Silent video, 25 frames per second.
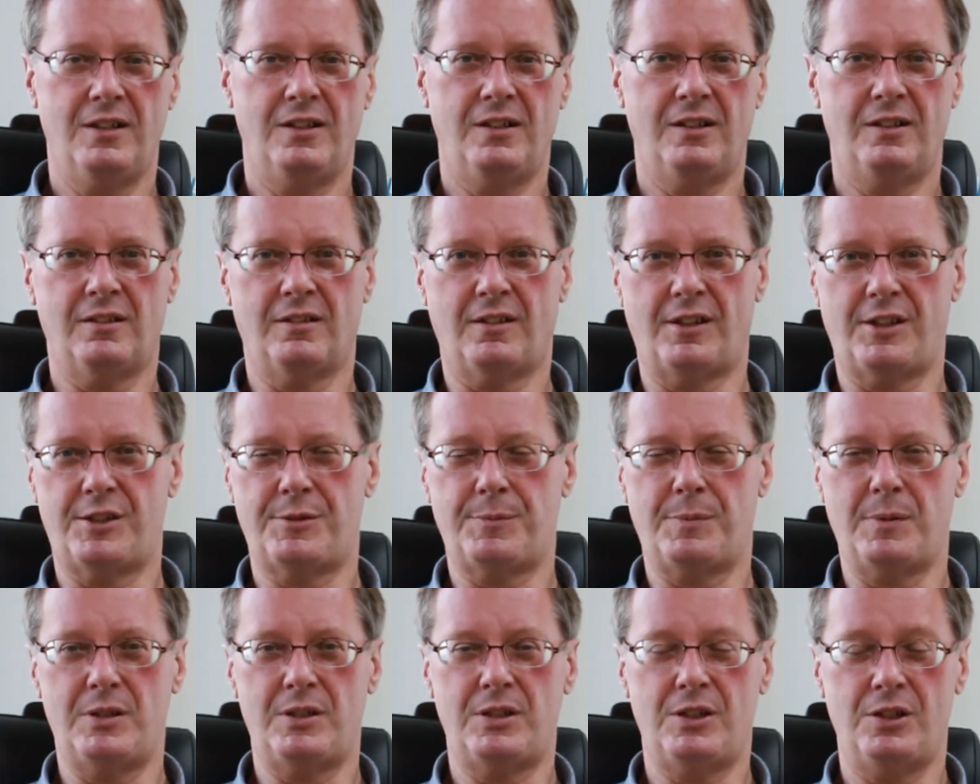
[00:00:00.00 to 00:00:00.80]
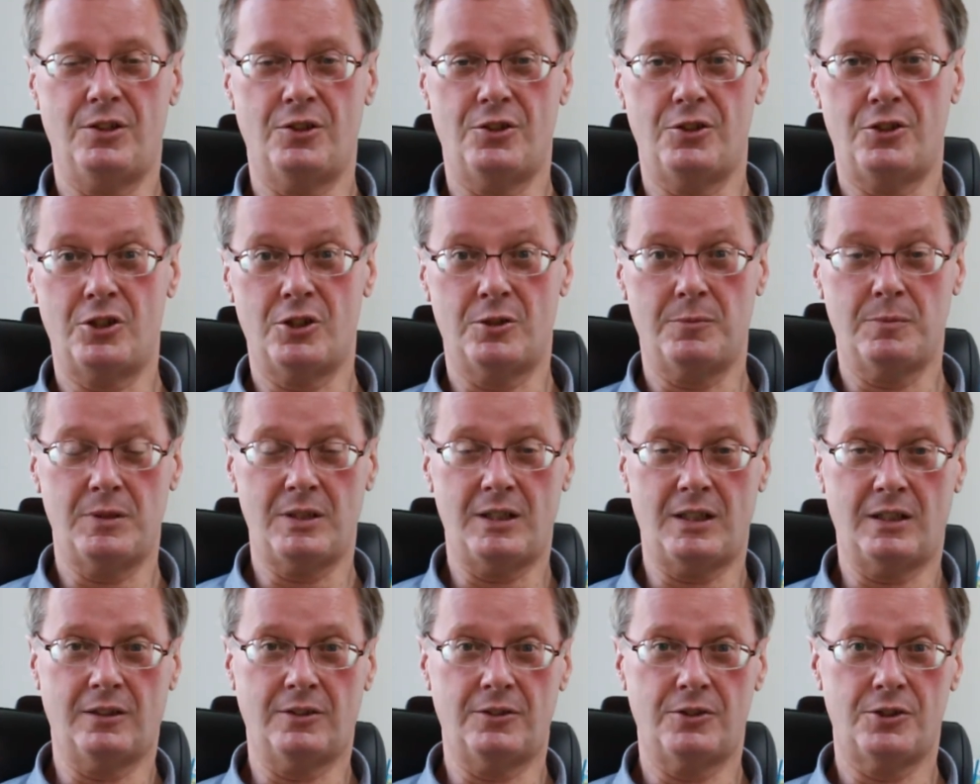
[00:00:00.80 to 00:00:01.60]
You know, I spent a year in
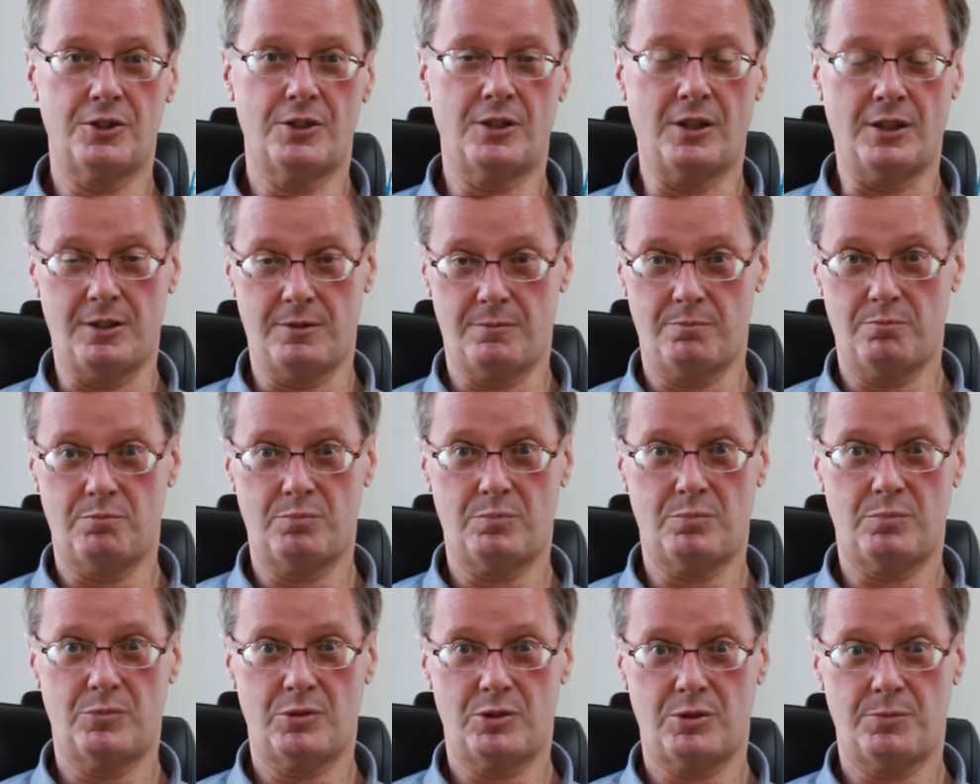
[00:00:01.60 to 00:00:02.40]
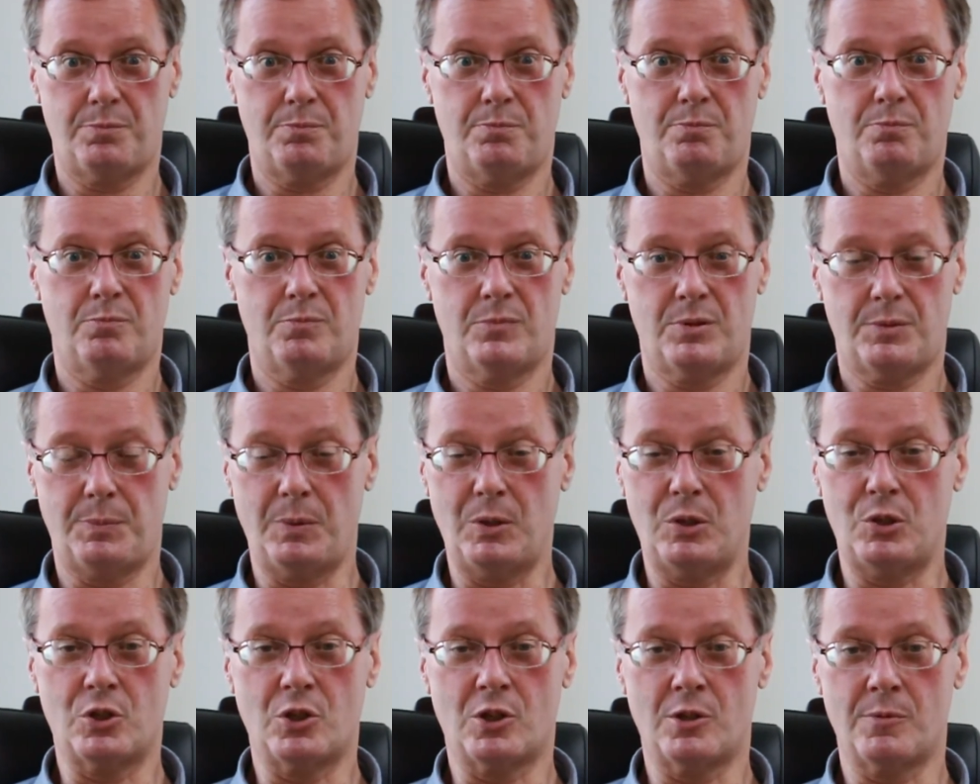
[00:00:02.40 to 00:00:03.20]
Germany. I
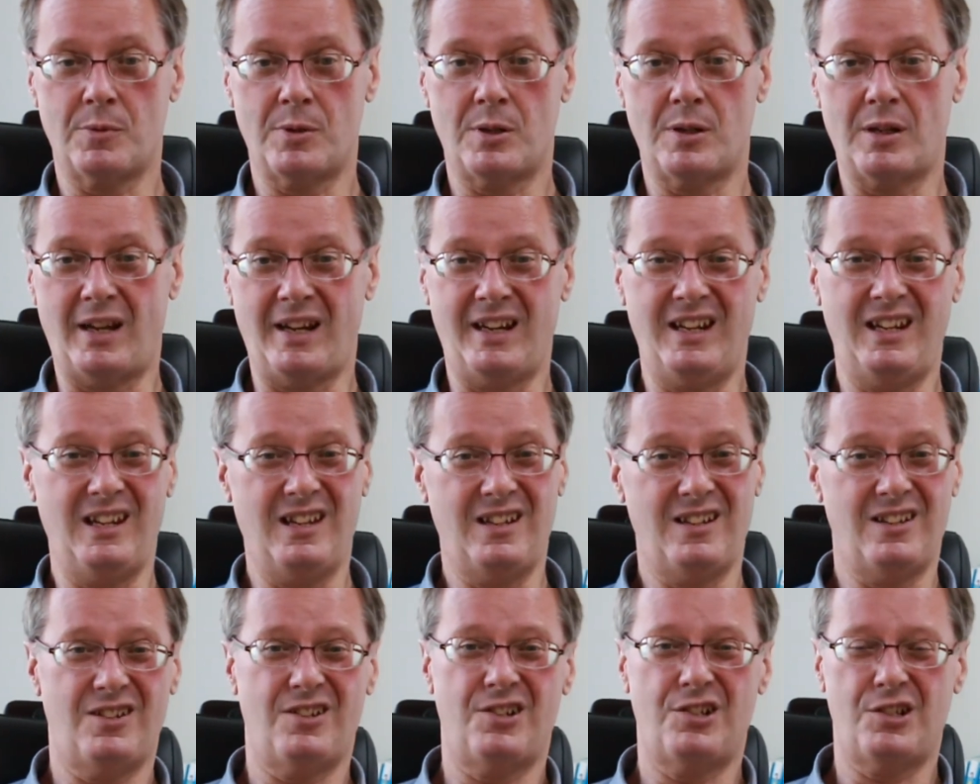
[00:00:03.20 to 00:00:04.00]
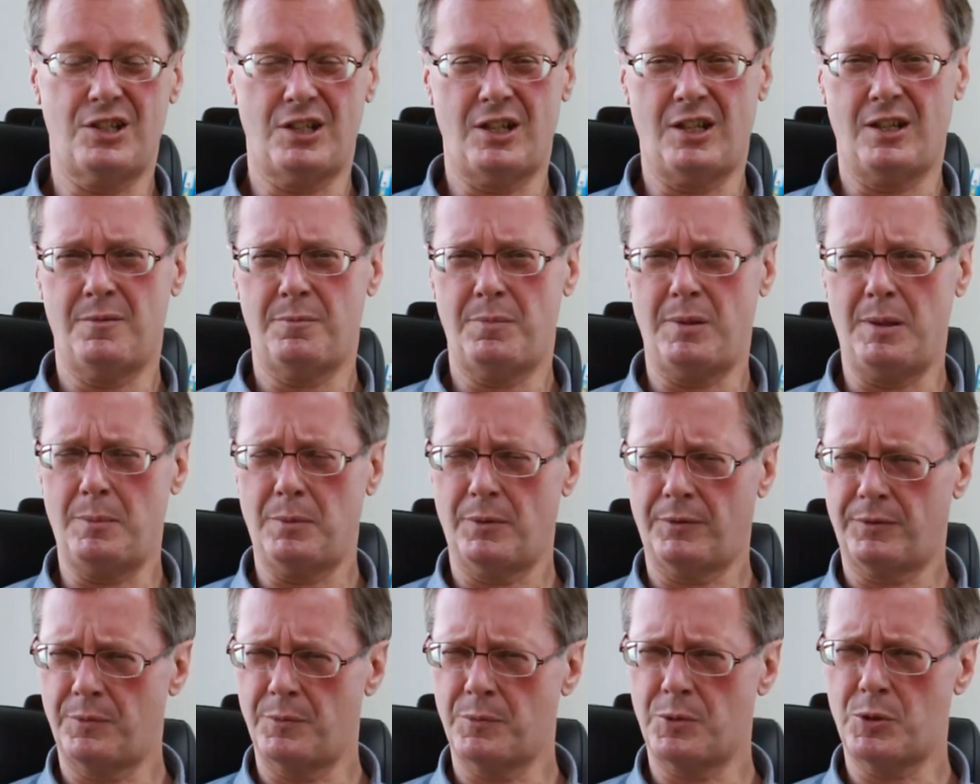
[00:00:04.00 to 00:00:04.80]
speak German. I can't understand people
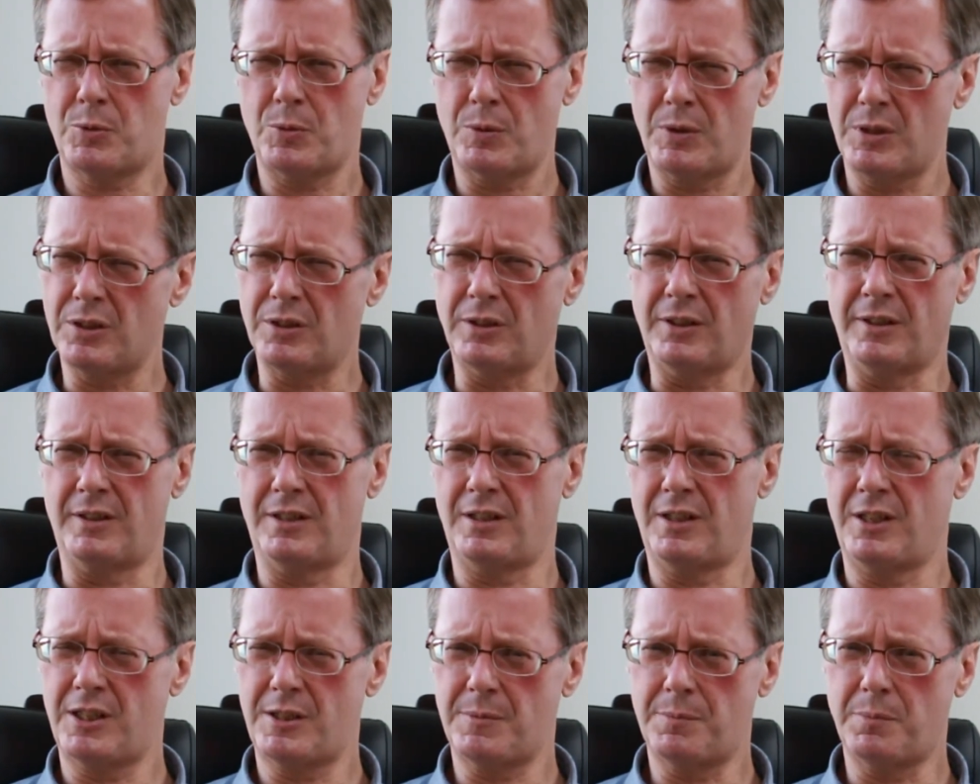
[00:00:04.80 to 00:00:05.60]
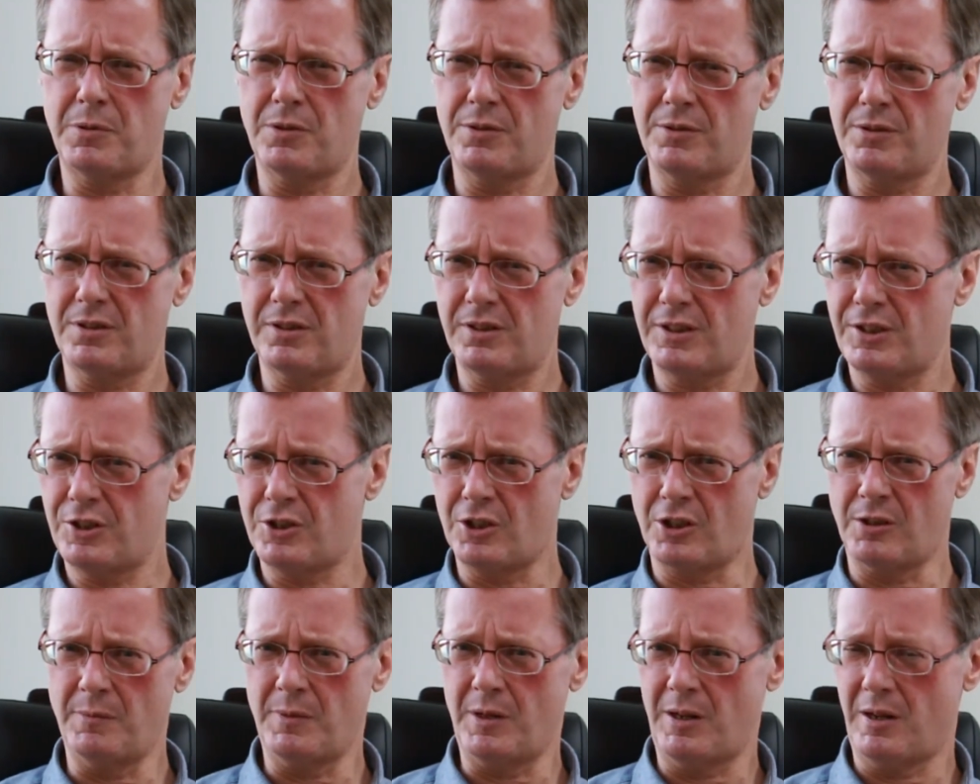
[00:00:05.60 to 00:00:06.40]
from Switzerland. It's supposedly
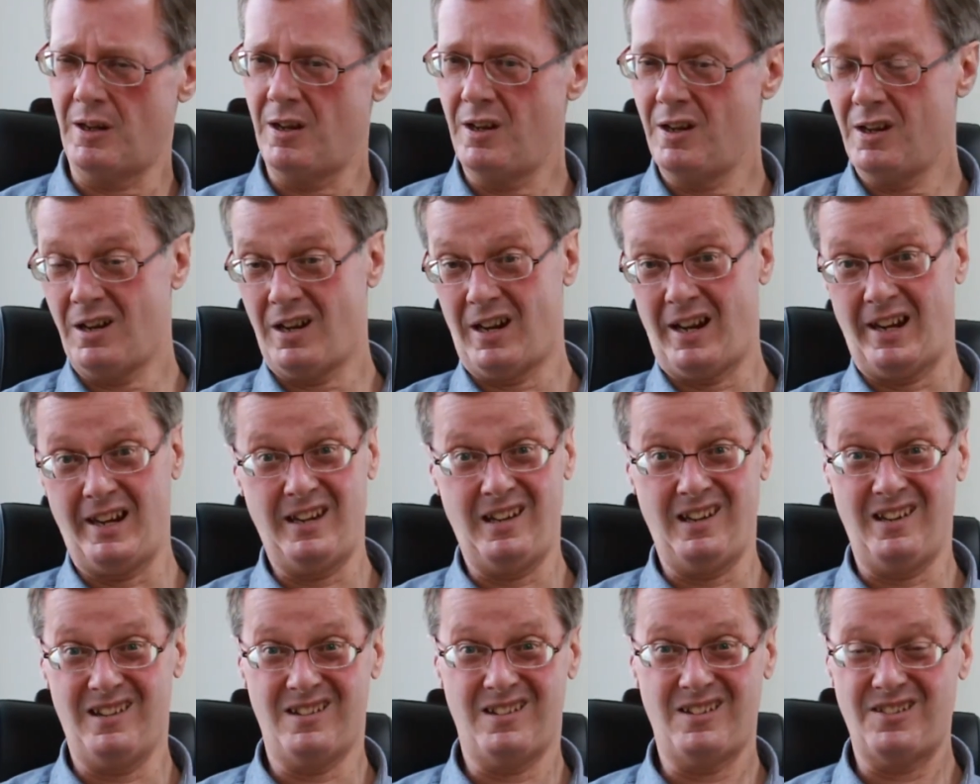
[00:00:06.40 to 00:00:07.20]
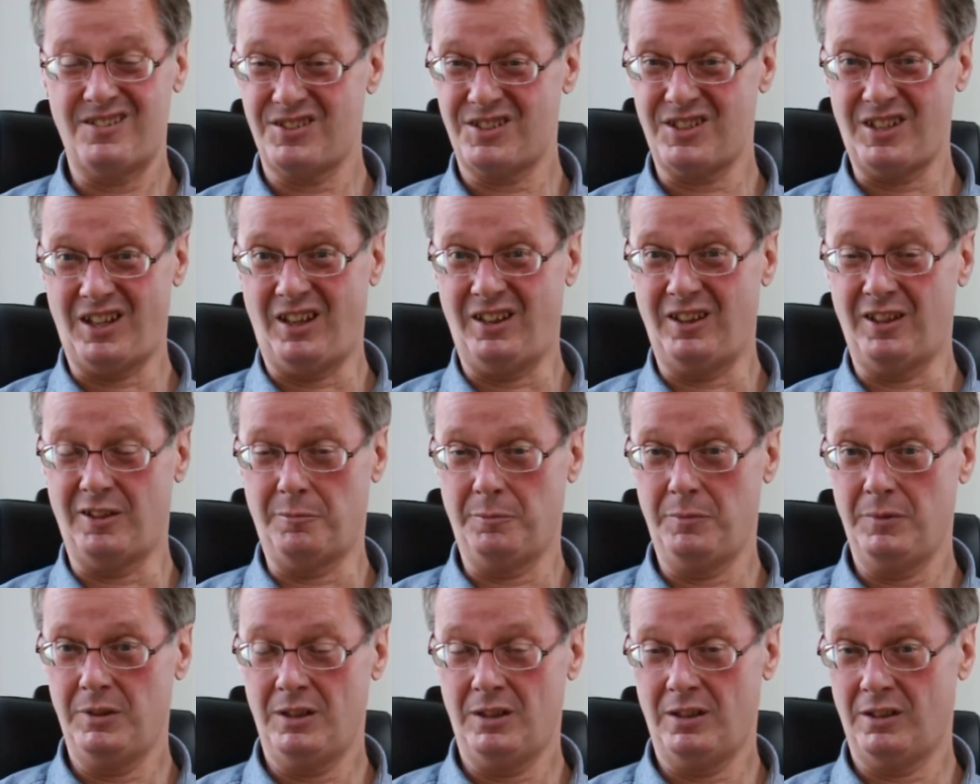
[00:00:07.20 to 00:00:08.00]
German. I can't understand them.
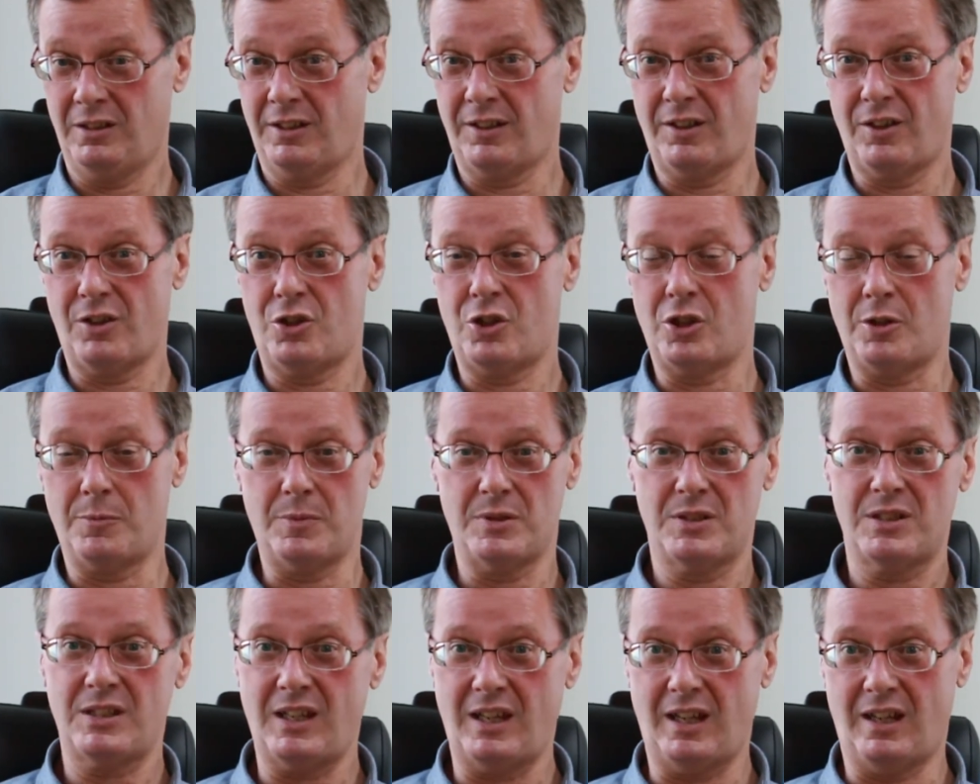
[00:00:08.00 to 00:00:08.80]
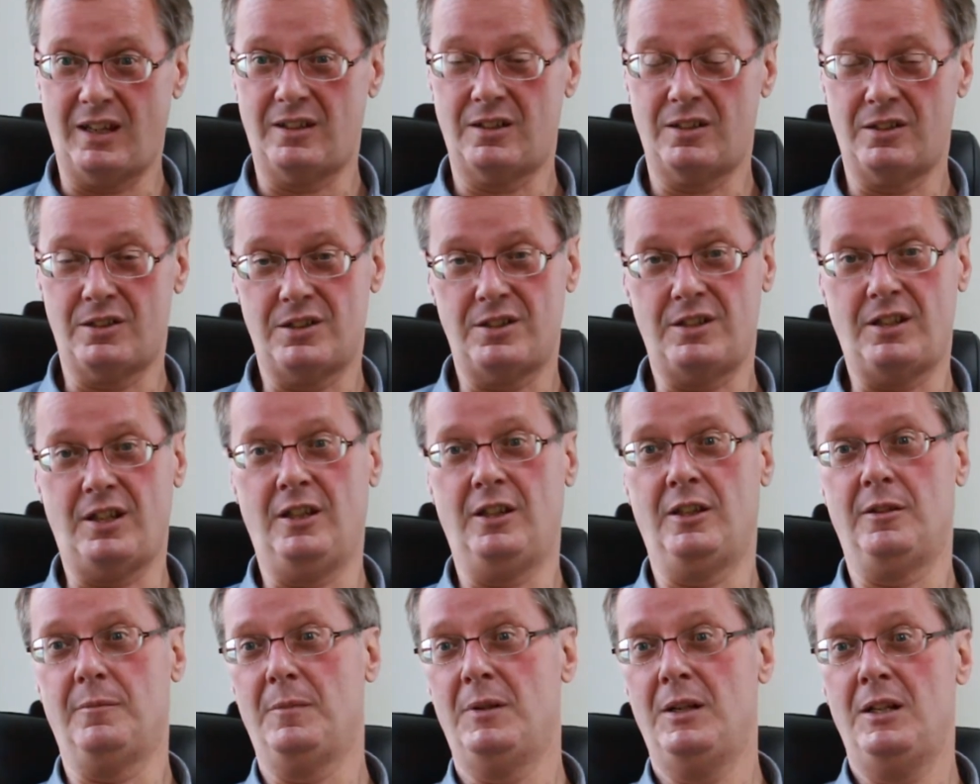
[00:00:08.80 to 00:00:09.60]
A lot of Germans can't
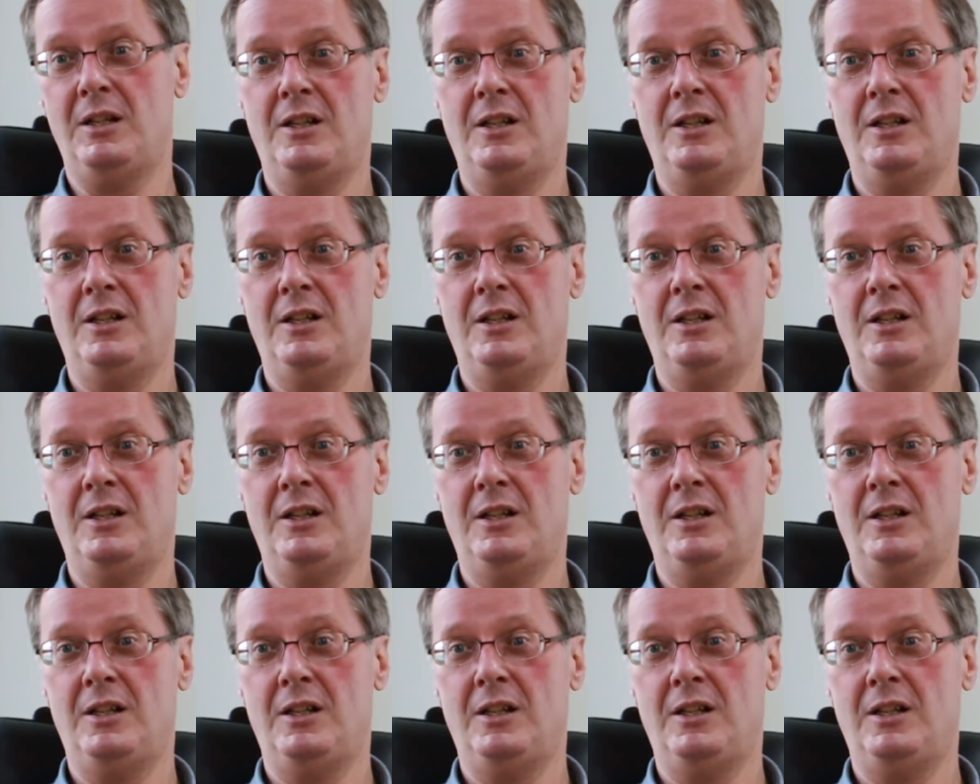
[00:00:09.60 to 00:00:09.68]
understand them.